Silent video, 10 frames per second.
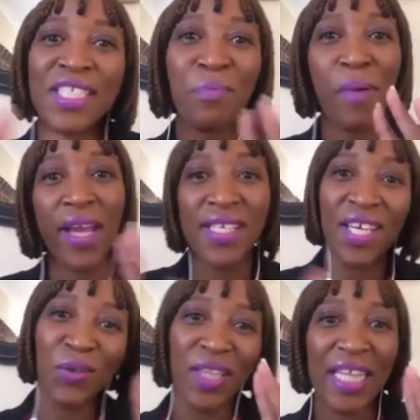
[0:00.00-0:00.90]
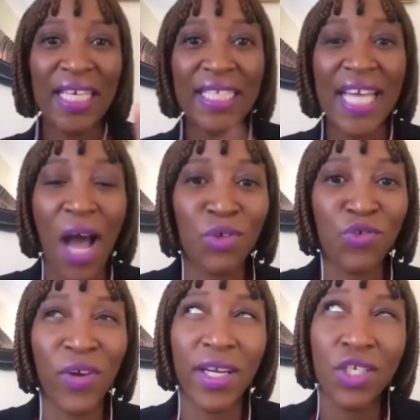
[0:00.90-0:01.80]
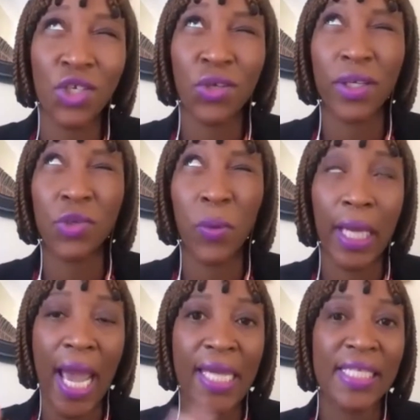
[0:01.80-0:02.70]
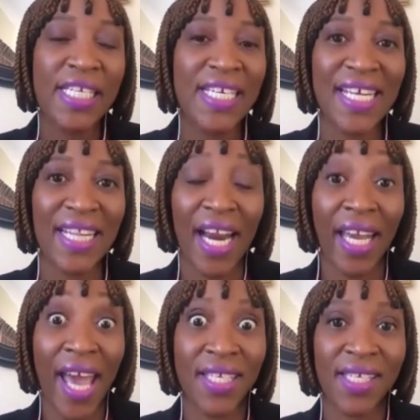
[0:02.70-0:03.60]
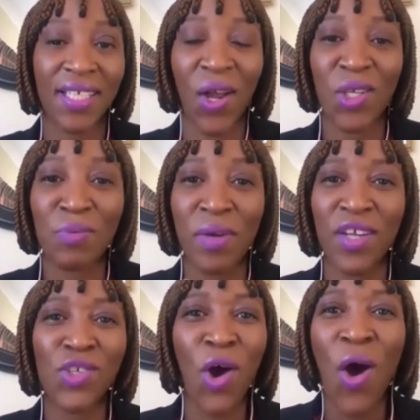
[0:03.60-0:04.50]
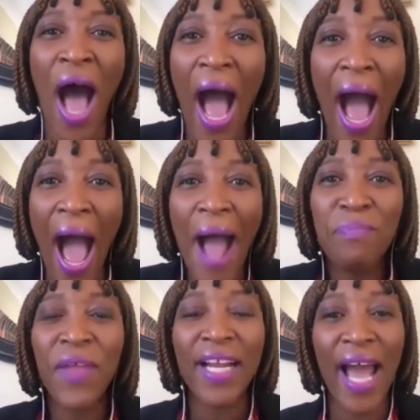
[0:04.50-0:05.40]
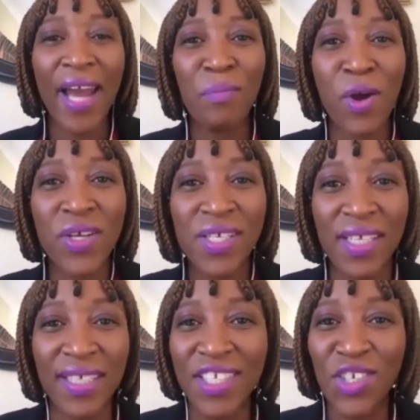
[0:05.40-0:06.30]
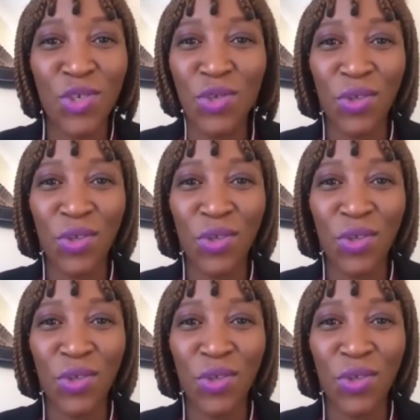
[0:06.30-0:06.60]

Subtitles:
debating with it. I was ready to do it 2018 and then I canceled last minute. So I'm that kind of person. Let's just do